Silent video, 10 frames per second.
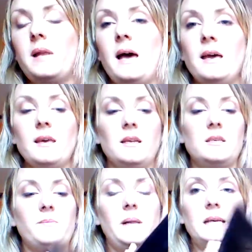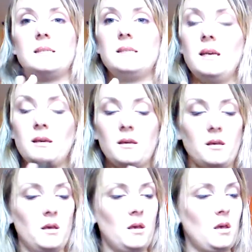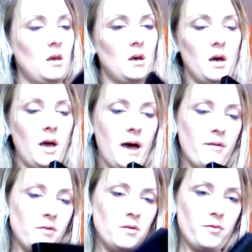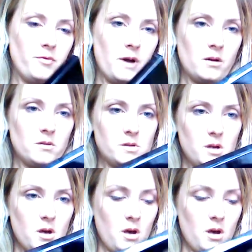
black and it's plastic. I haven't found